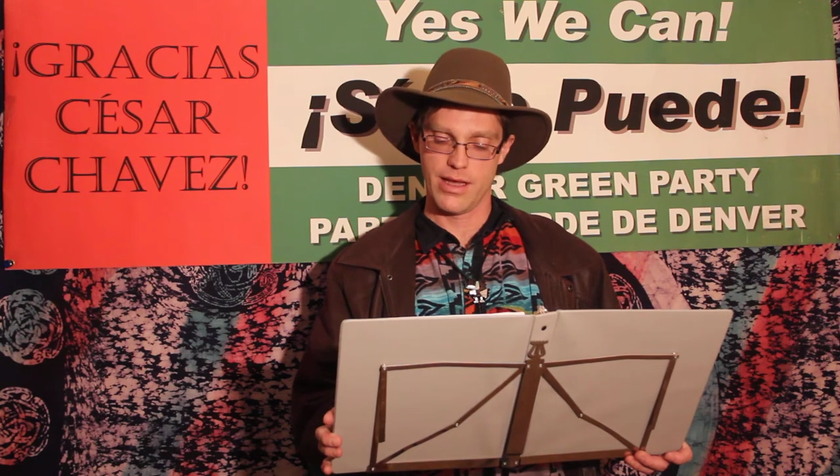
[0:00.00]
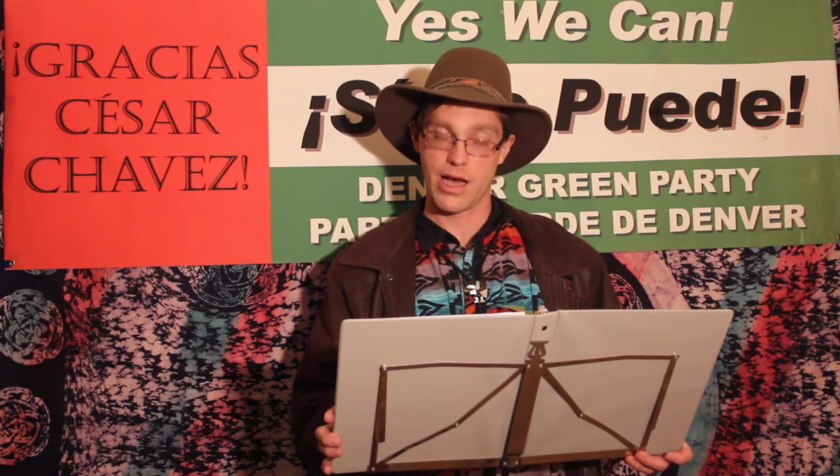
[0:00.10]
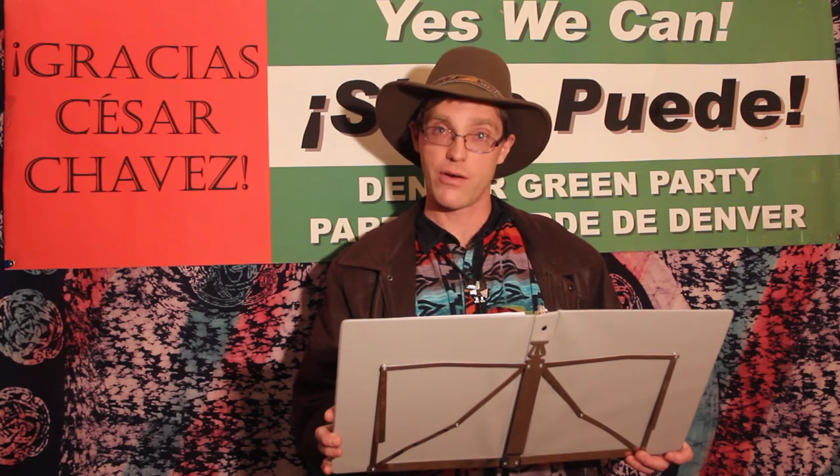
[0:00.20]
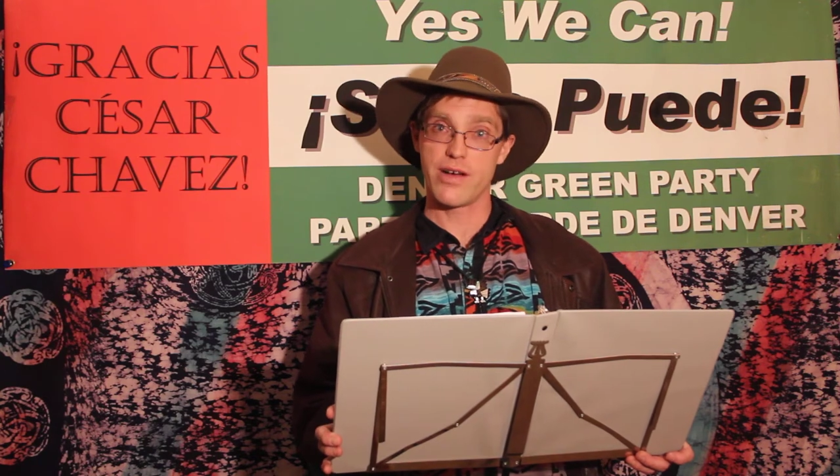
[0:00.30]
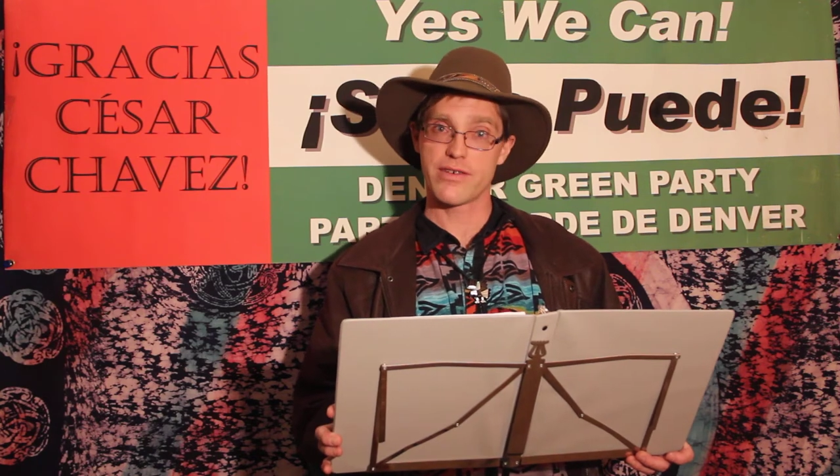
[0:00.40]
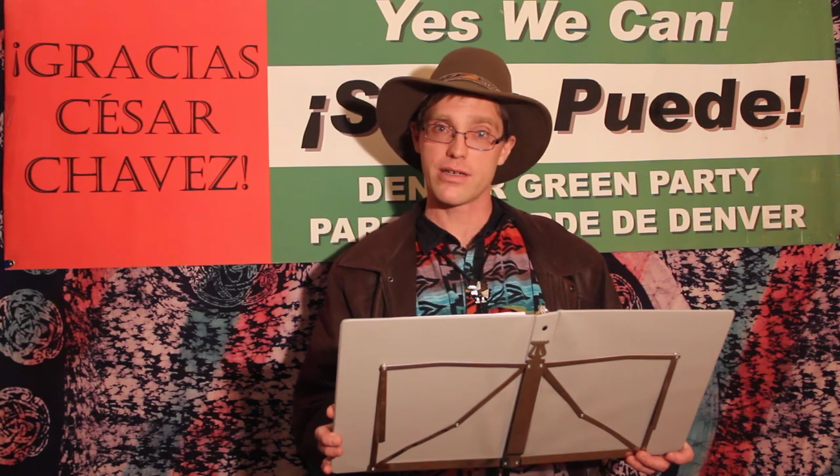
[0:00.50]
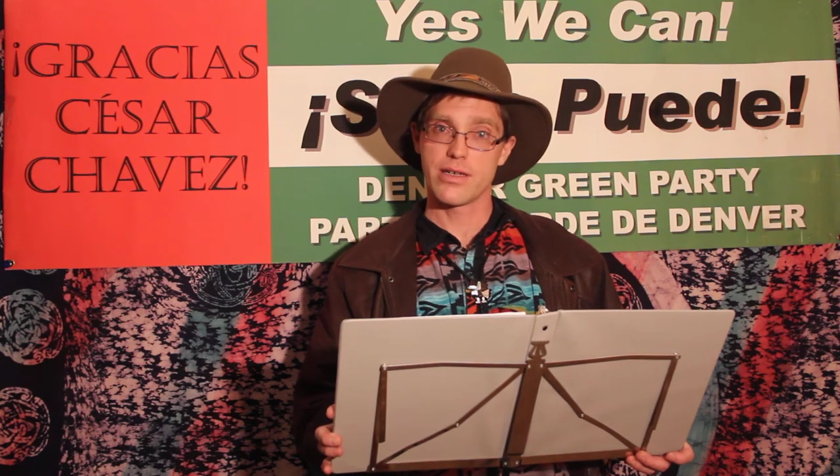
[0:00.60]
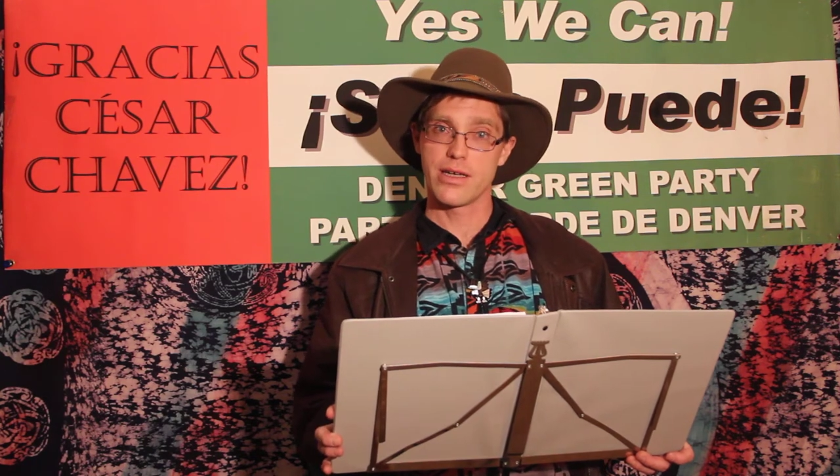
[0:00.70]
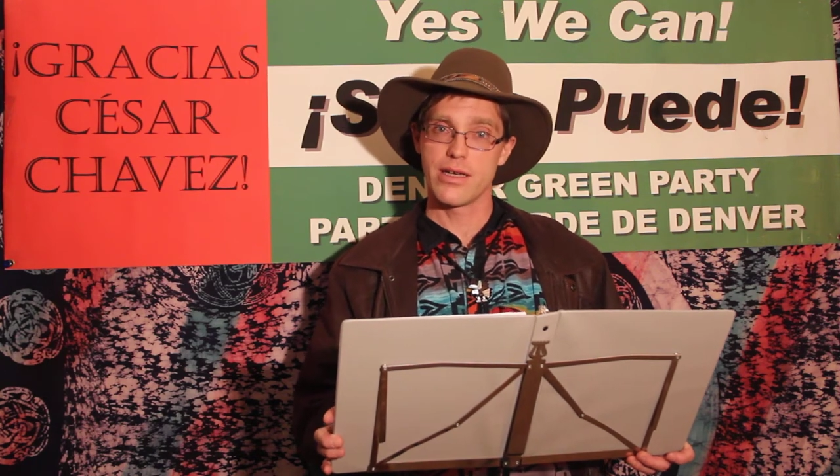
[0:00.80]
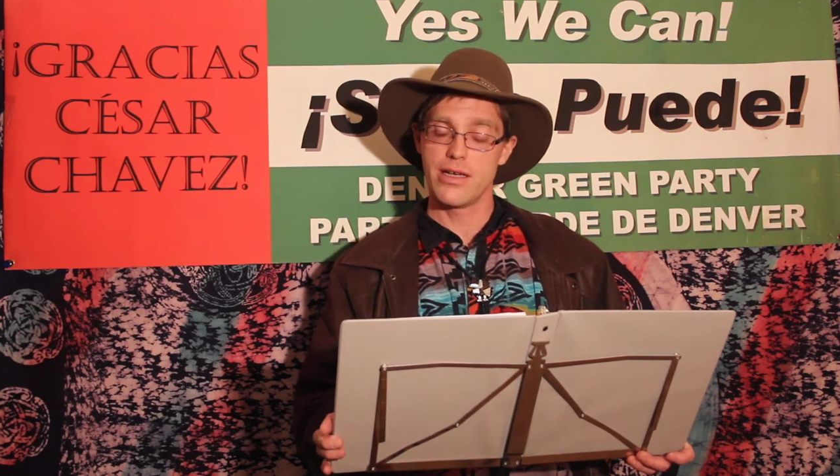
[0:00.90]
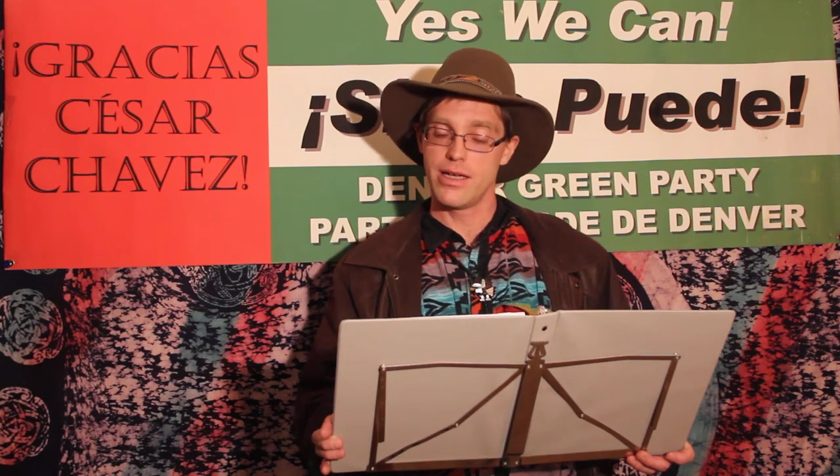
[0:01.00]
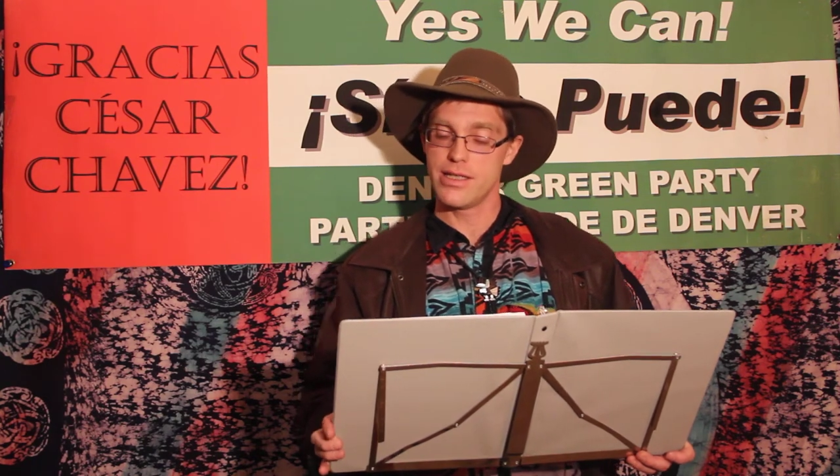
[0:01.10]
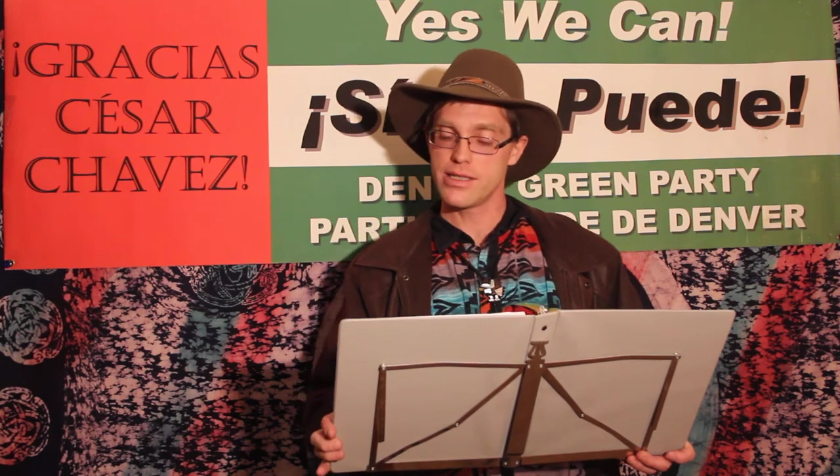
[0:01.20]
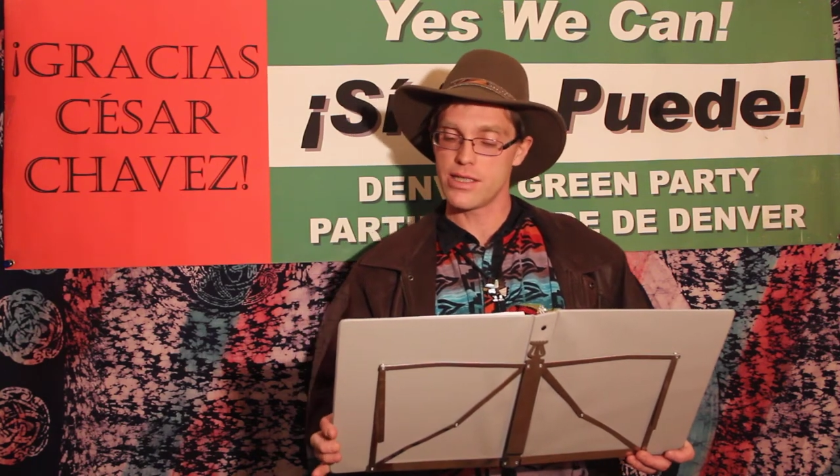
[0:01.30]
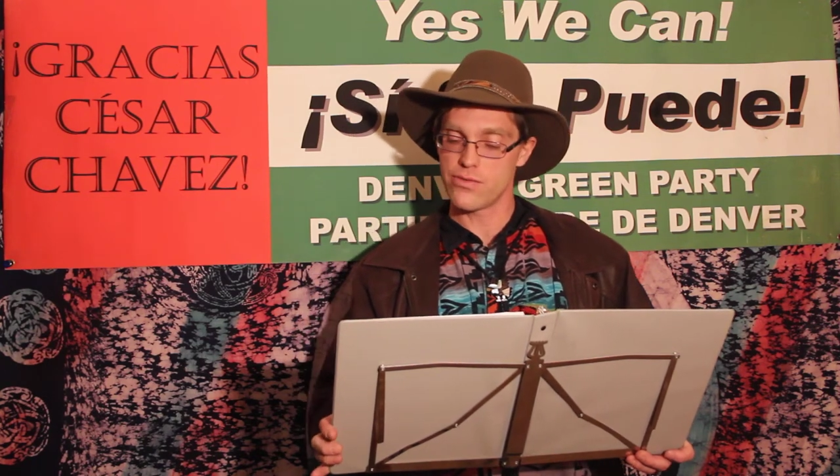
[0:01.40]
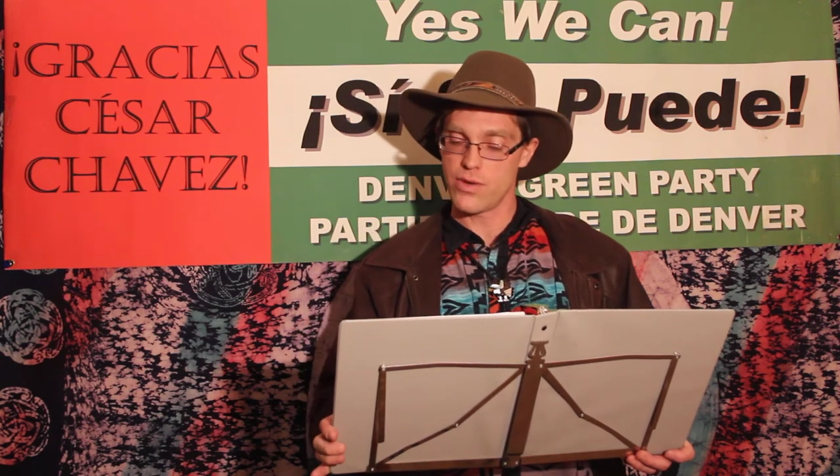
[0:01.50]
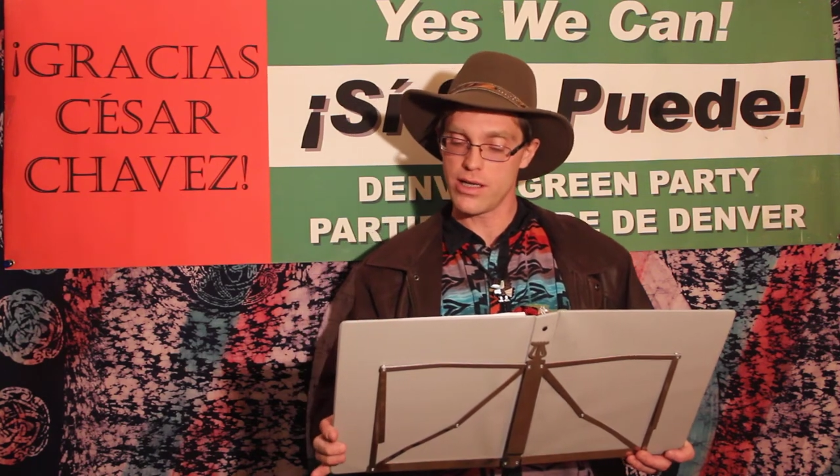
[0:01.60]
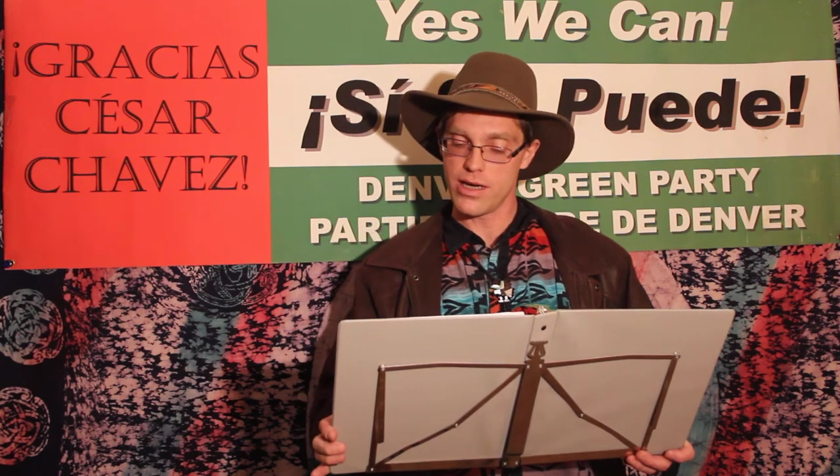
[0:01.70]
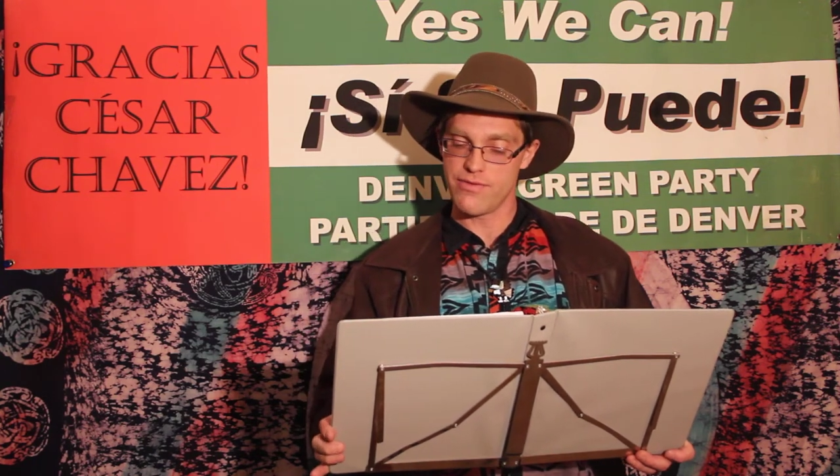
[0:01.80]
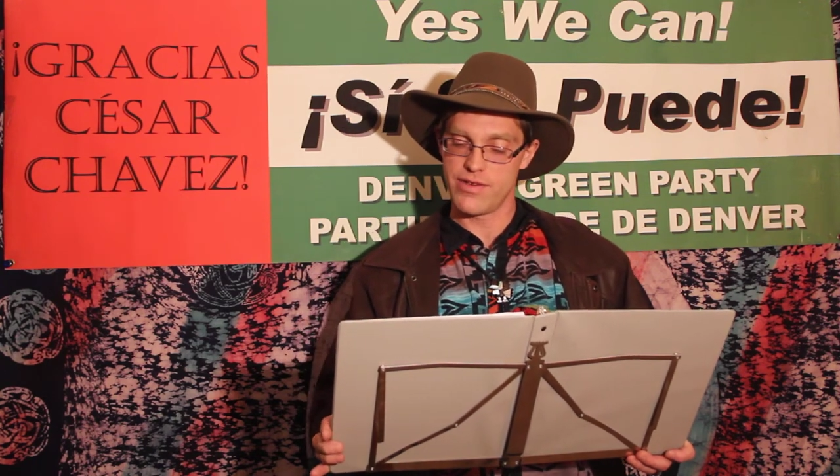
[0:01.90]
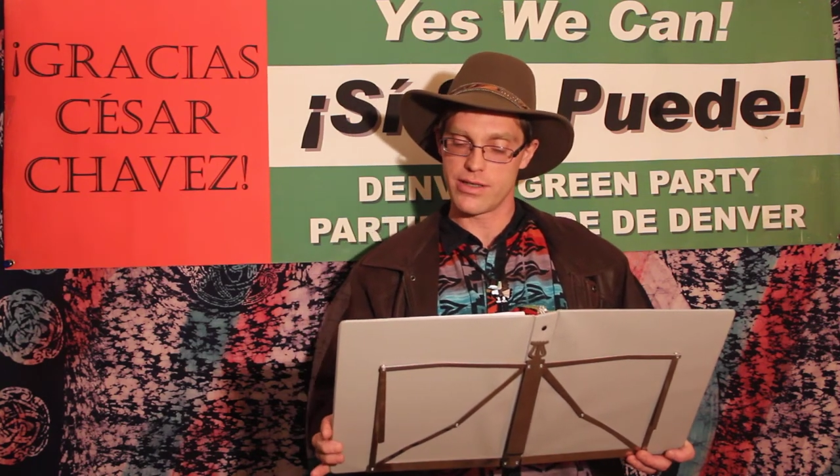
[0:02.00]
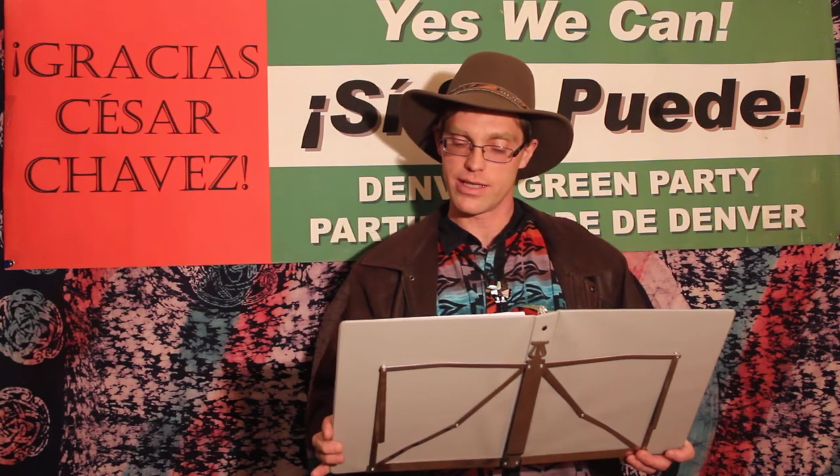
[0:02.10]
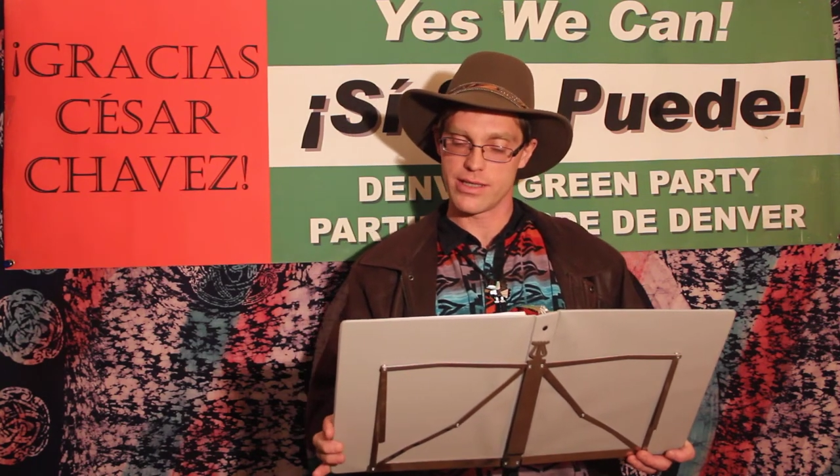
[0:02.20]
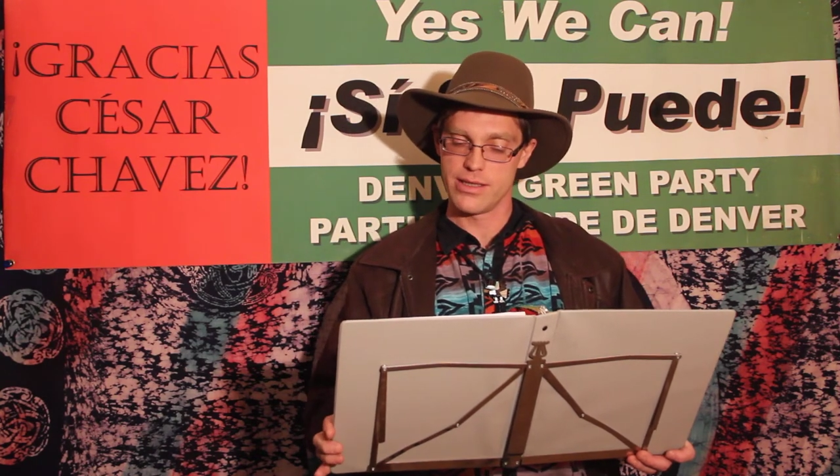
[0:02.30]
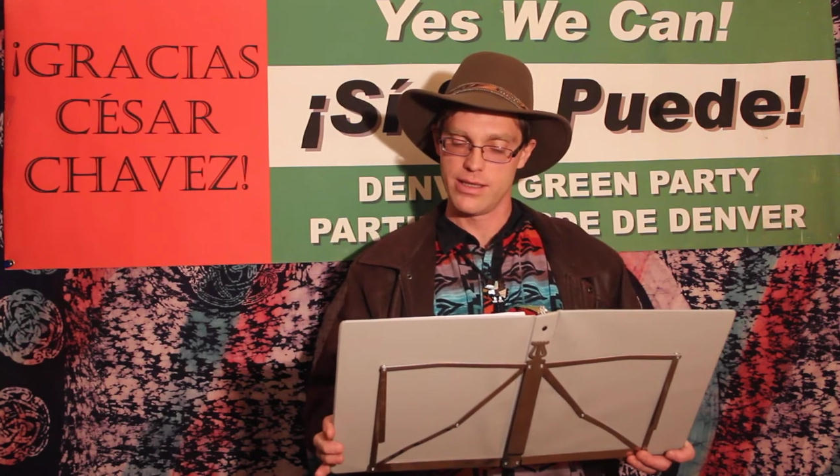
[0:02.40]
However, instant runoff voting